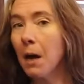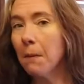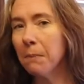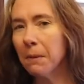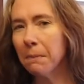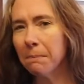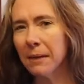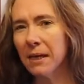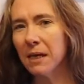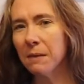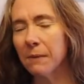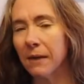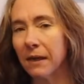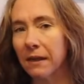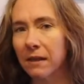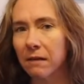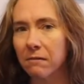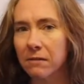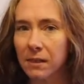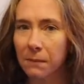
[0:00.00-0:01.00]
But maybe
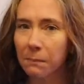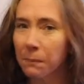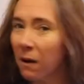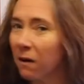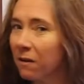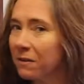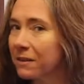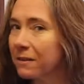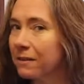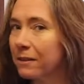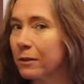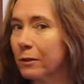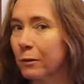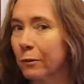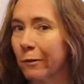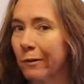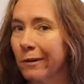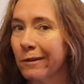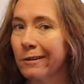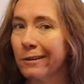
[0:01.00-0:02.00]
there are some parts of the
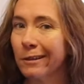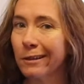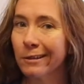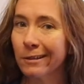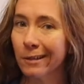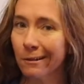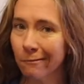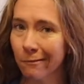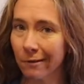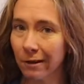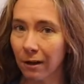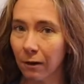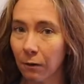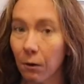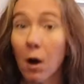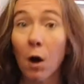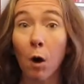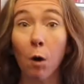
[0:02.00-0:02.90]
story that you don't know,